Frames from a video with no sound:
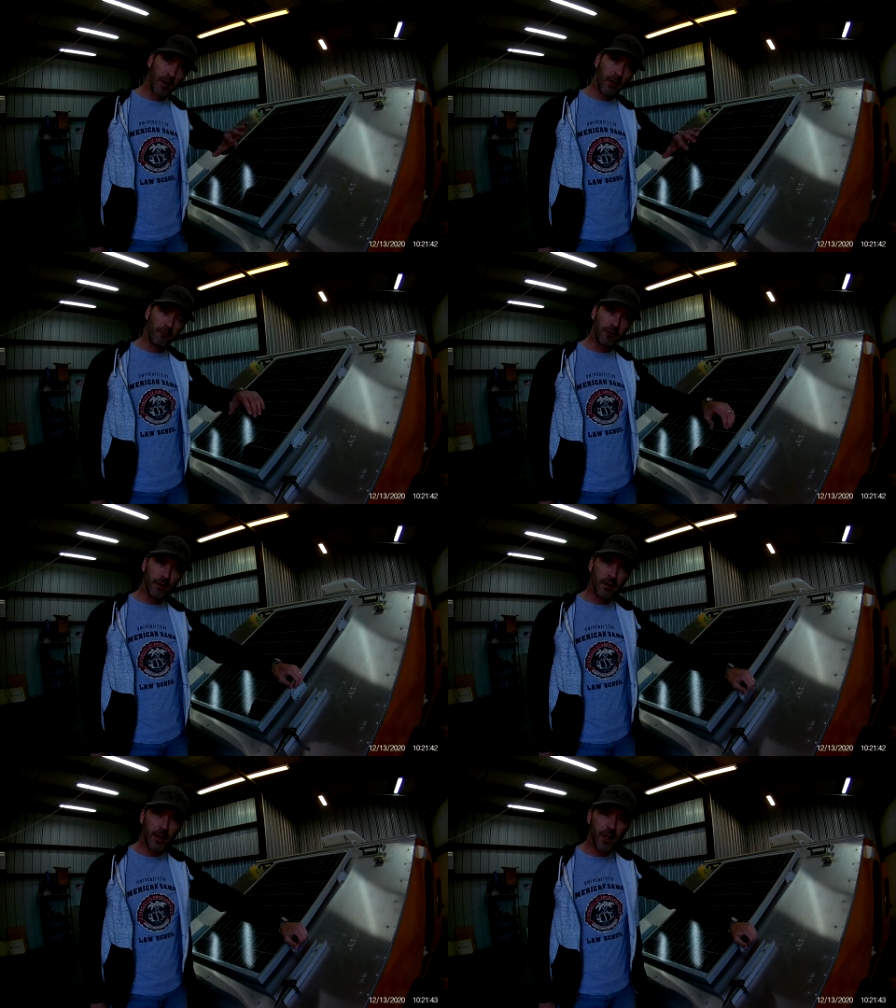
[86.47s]
better
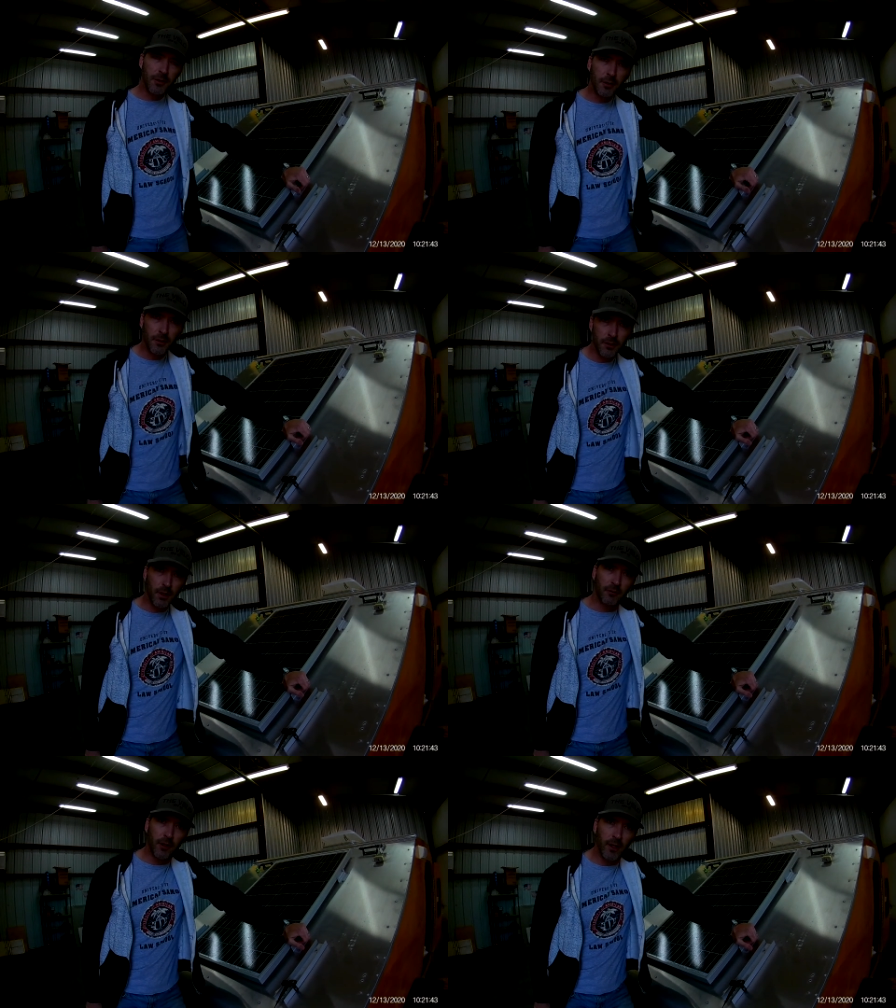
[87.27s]
fit the contours
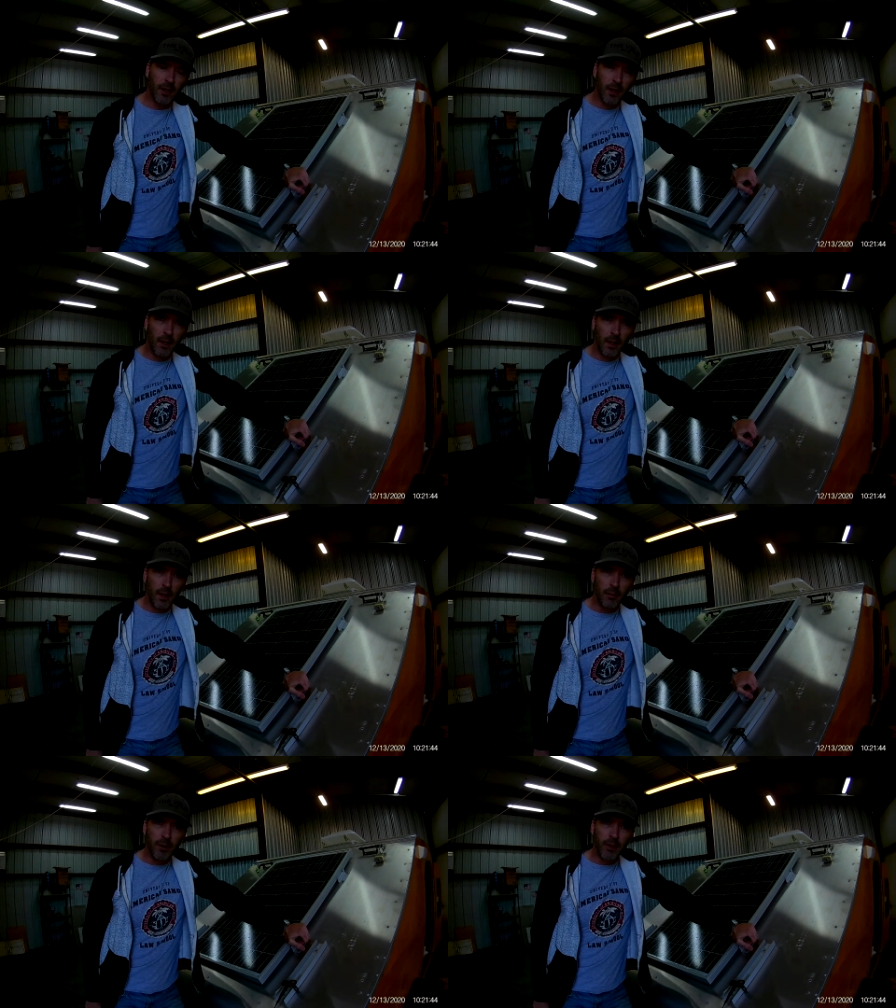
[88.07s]
of a,
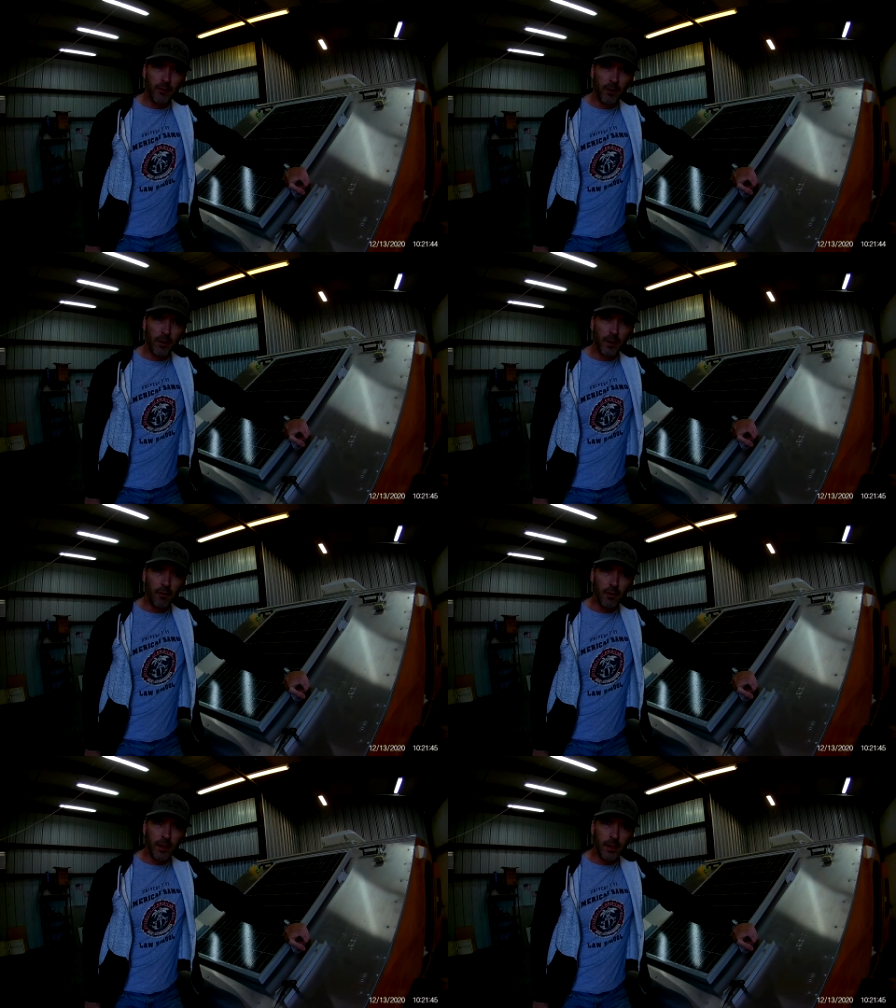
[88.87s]
a Benroy
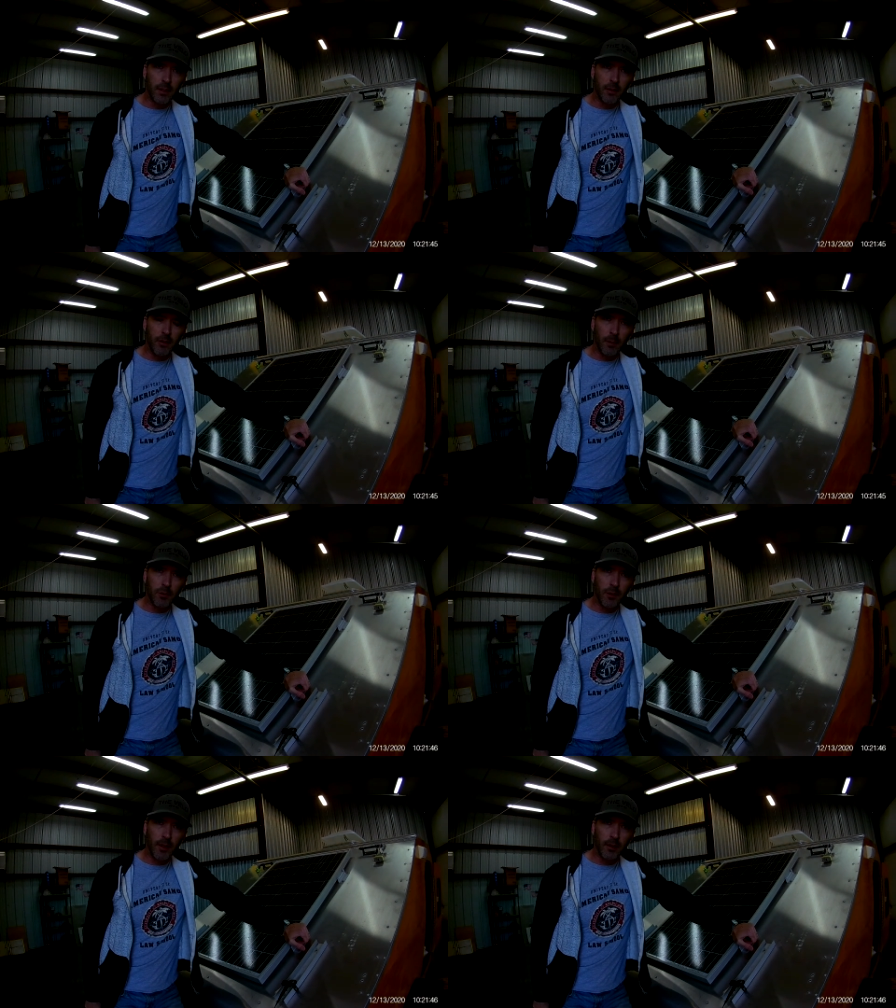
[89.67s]
or a
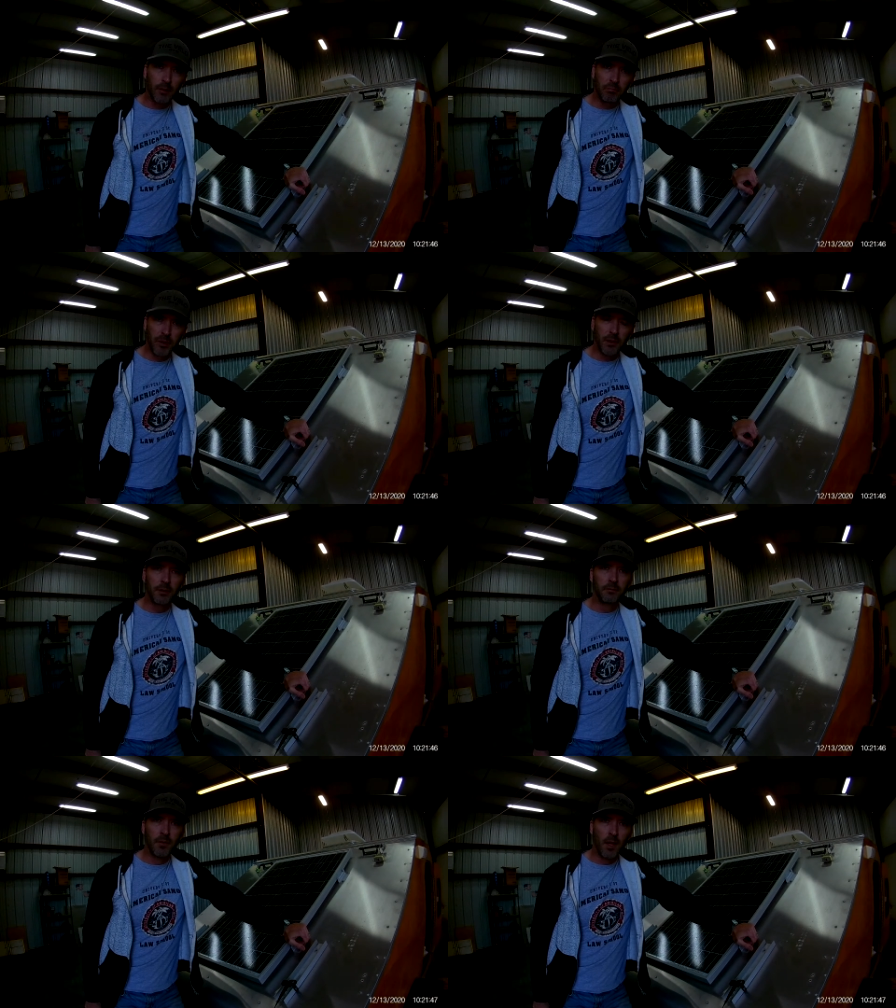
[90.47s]
teardrop trailer
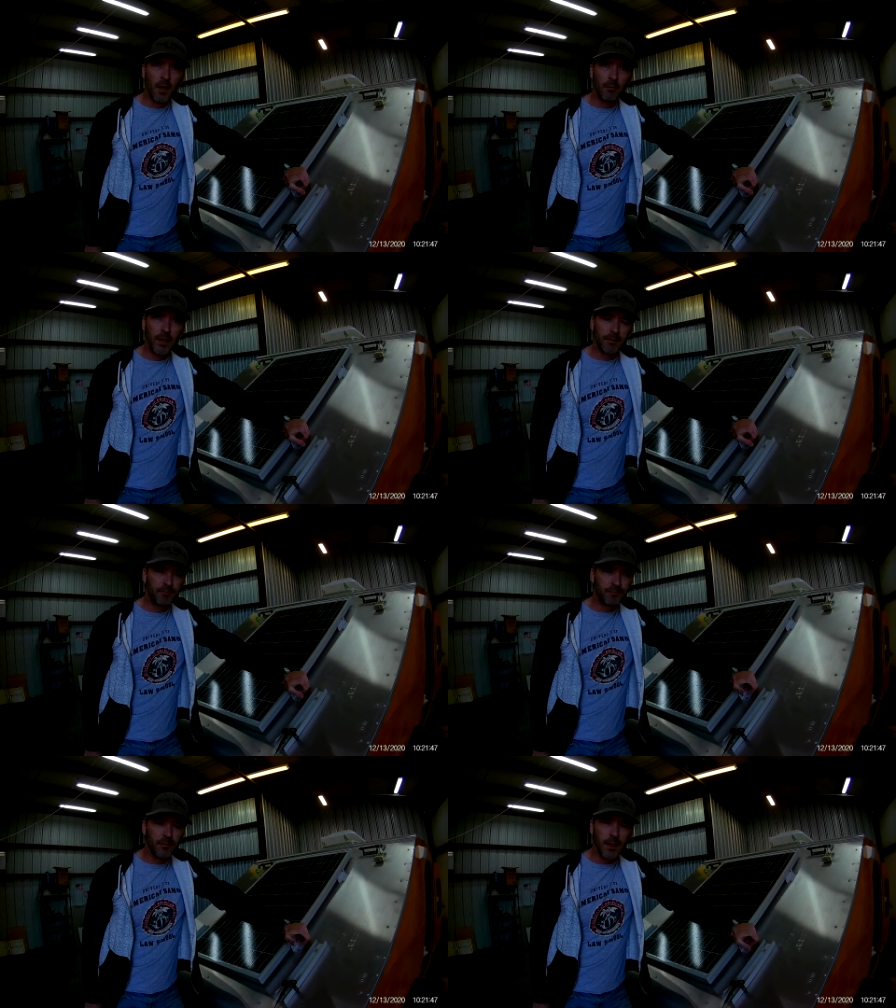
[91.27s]
build. But
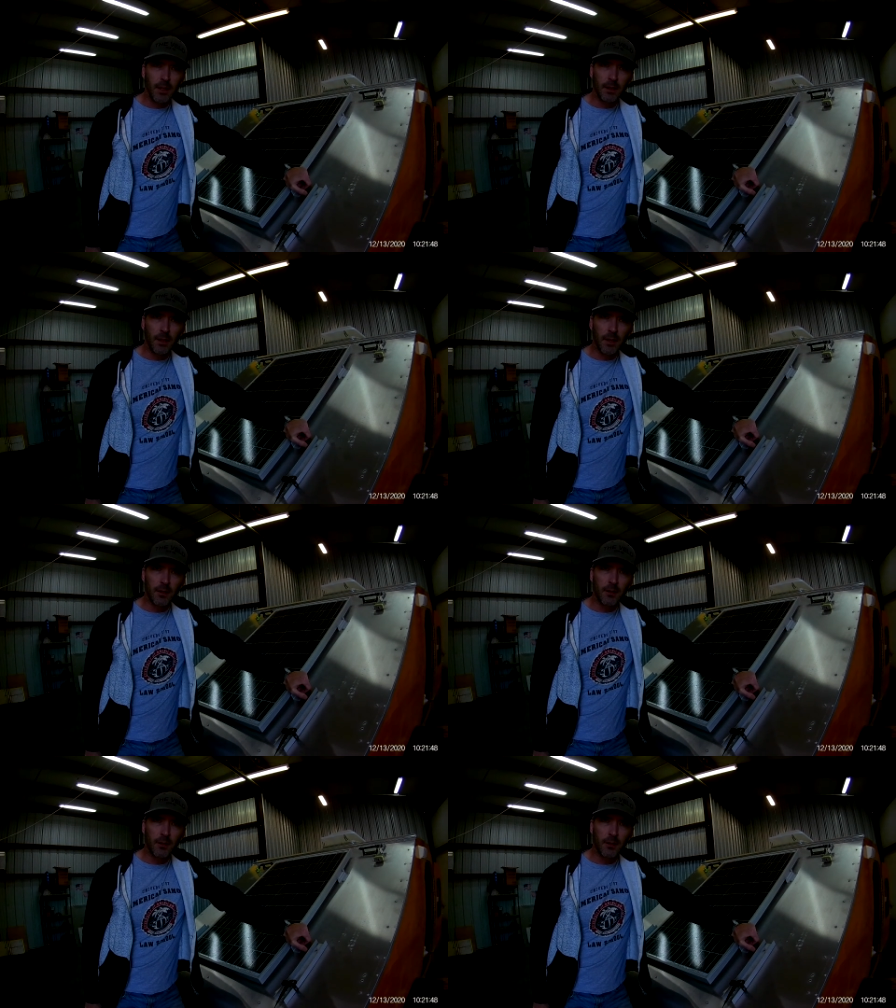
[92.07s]
in uh,